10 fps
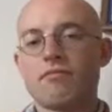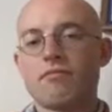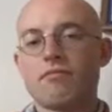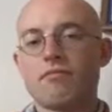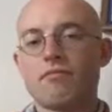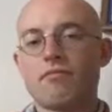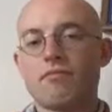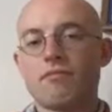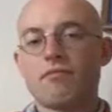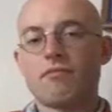
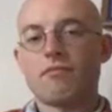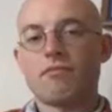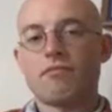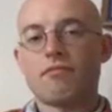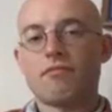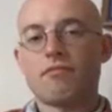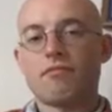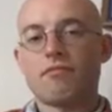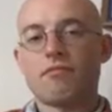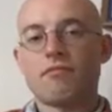
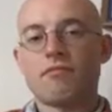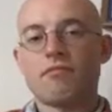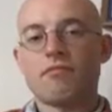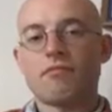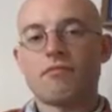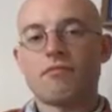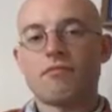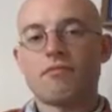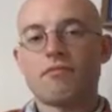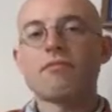
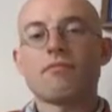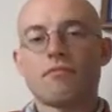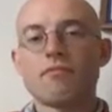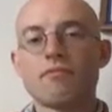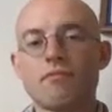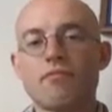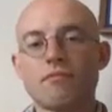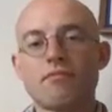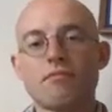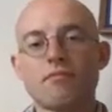
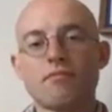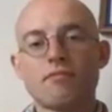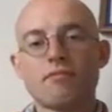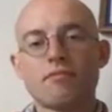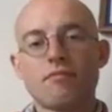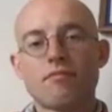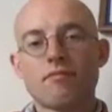No words are spoken by the person on screen.